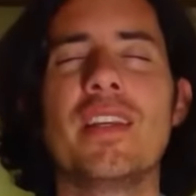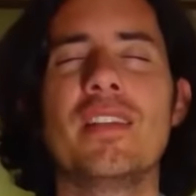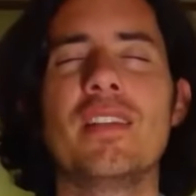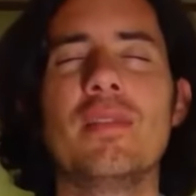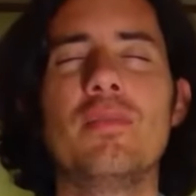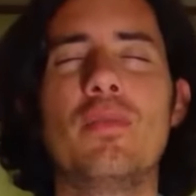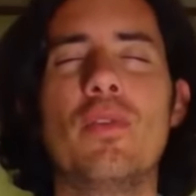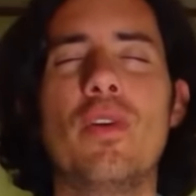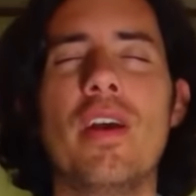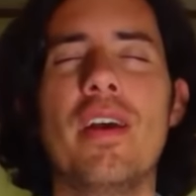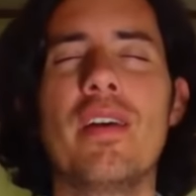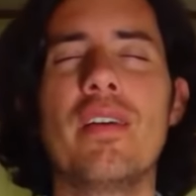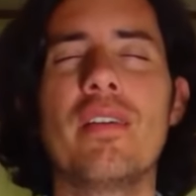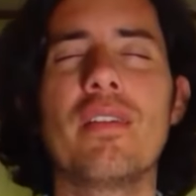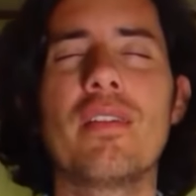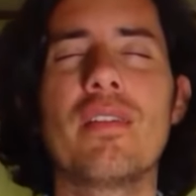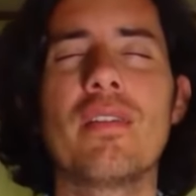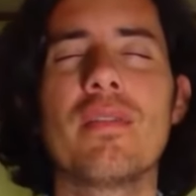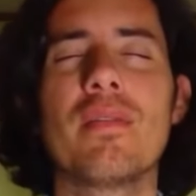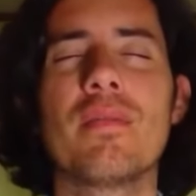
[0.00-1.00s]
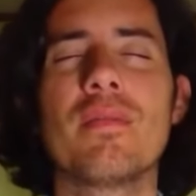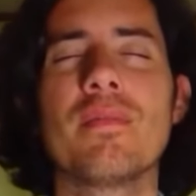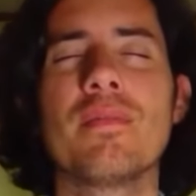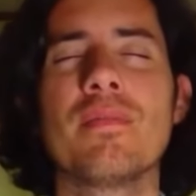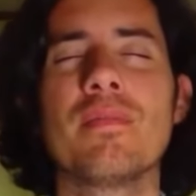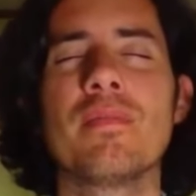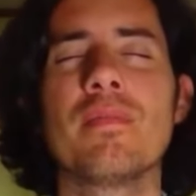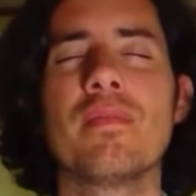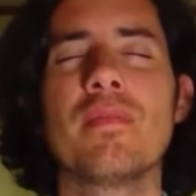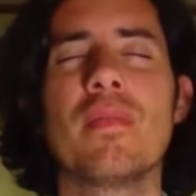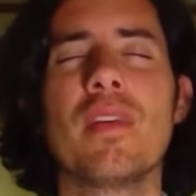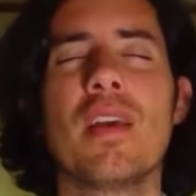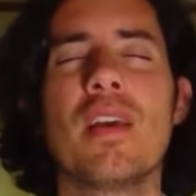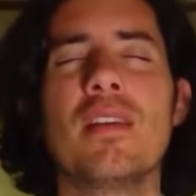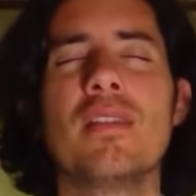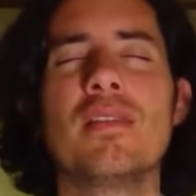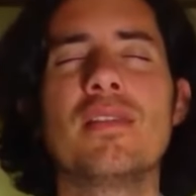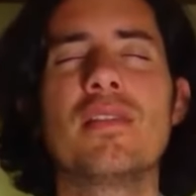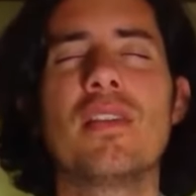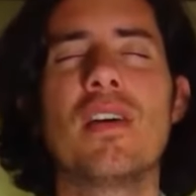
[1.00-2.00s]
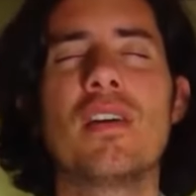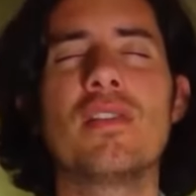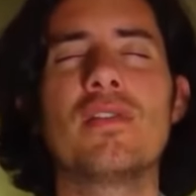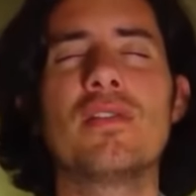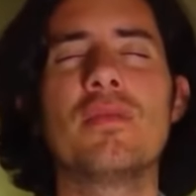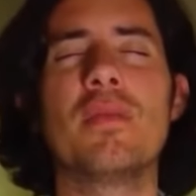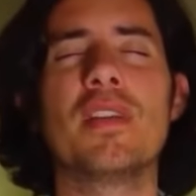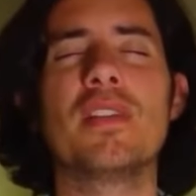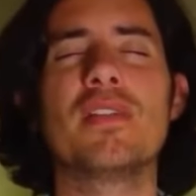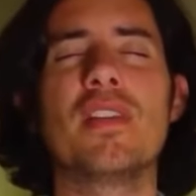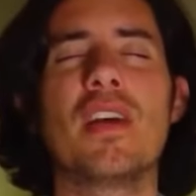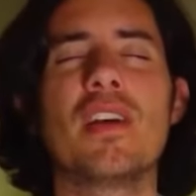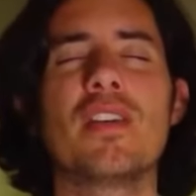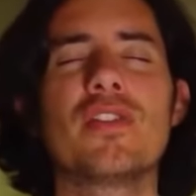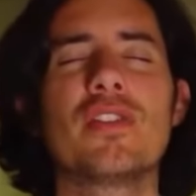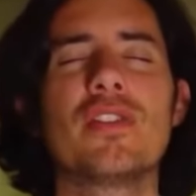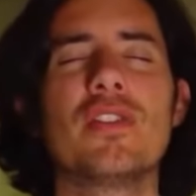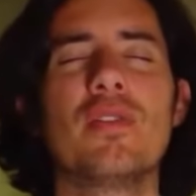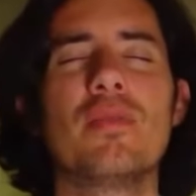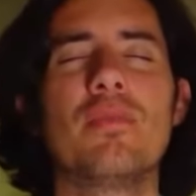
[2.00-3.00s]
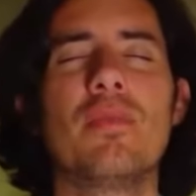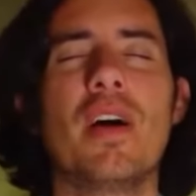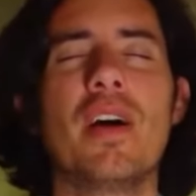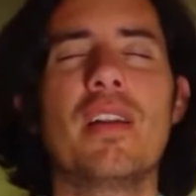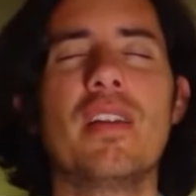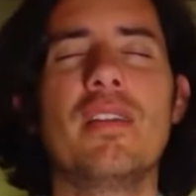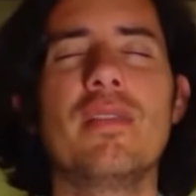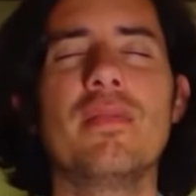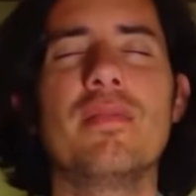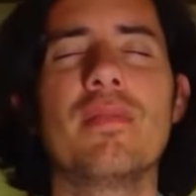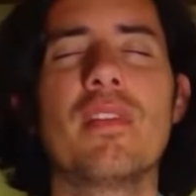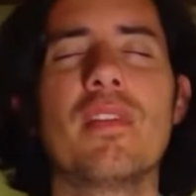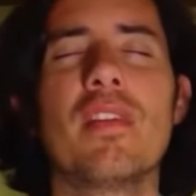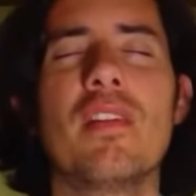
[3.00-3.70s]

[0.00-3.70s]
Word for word: take a deep breath and start to massage your body